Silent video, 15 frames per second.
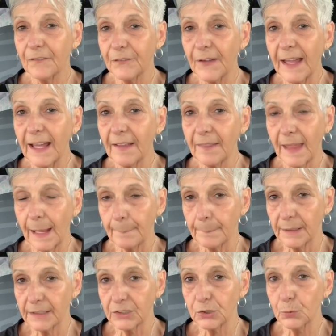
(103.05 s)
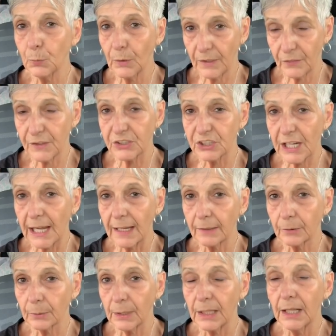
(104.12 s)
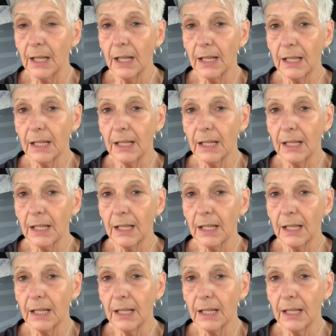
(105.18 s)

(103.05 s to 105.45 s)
fan that much with the Jackery.